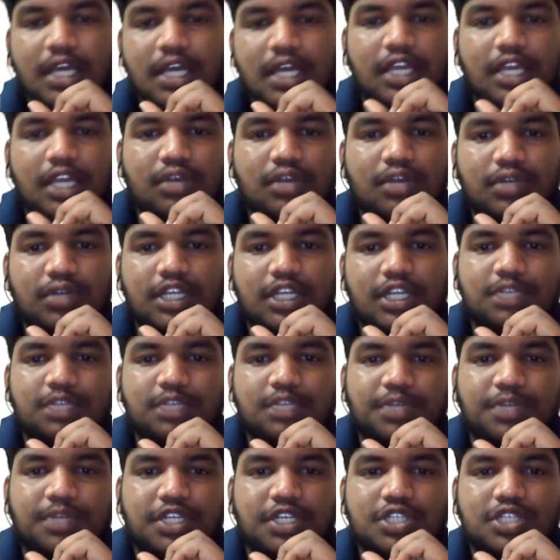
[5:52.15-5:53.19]
equal to
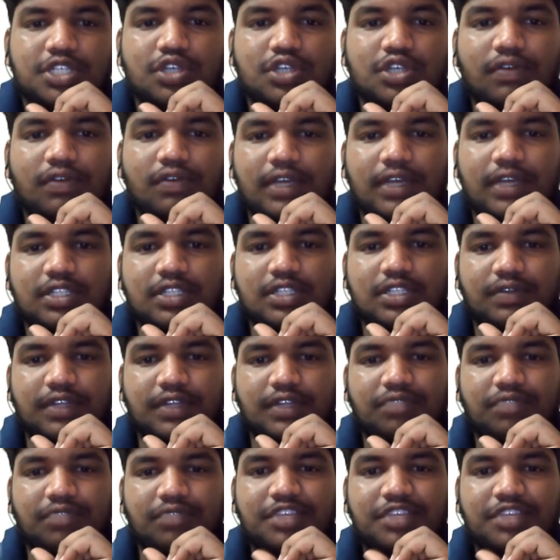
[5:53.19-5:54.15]
expectation of x of t.